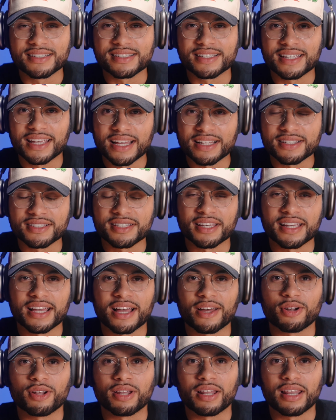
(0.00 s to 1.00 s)
canceling
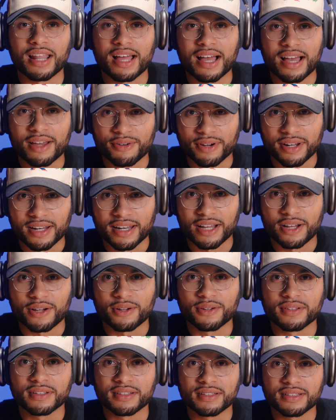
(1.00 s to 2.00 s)
out a lot right now.
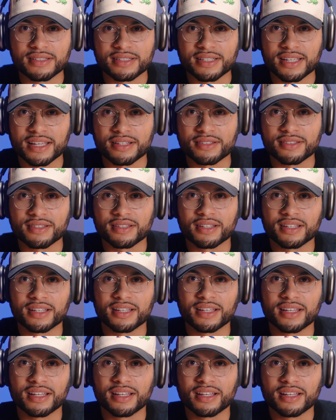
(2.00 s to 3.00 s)
This is canceling.
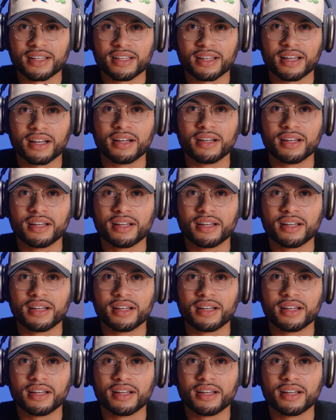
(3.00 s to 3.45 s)
Huh?